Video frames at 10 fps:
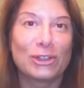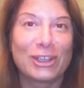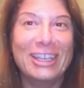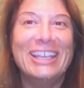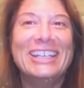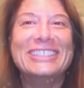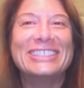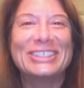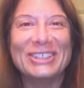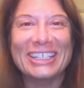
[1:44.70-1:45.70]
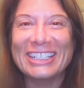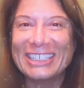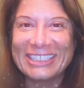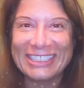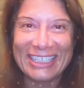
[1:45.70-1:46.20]
looking into it
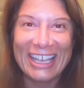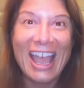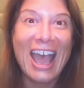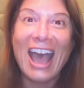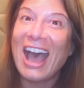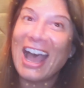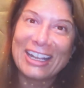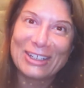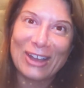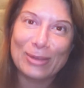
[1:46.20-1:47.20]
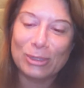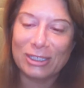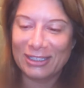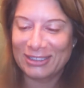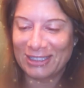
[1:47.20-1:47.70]
because I know I
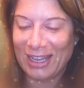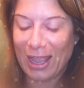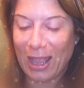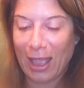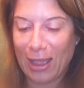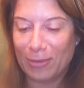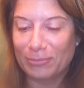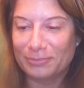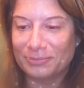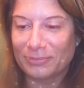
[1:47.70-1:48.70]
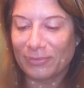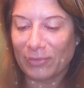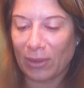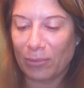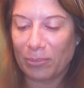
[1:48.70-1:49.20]
wouldn't. Um,
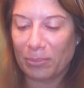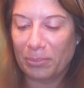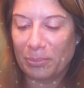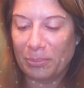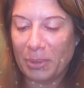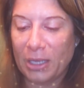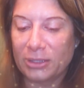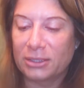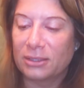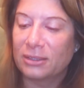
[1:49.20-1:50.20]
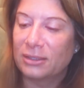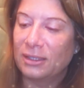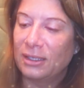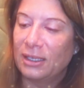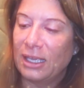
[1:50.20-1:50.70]
but
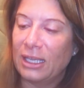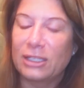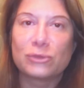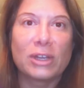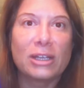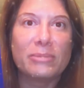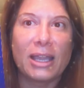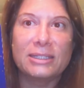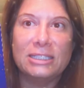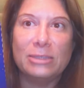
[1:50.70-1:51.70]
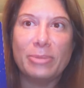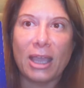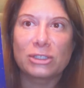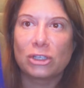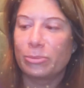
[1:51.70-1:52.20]
it is written by
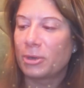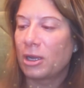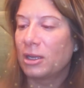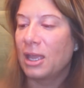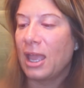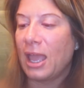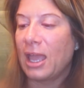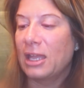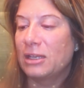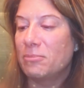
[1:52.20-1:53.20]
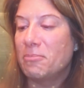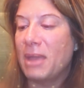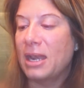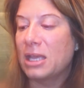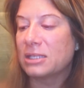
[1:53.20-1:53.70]
Deepak Chopra and
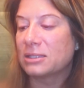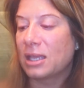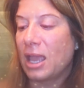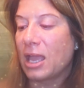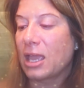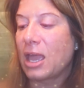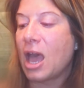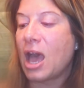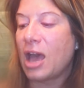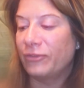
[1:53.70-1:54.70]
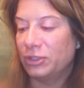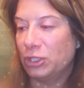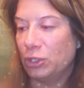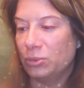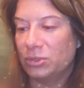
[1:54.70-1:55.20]
Menas
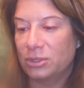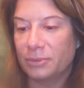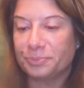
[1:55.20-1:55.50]
Kafatos.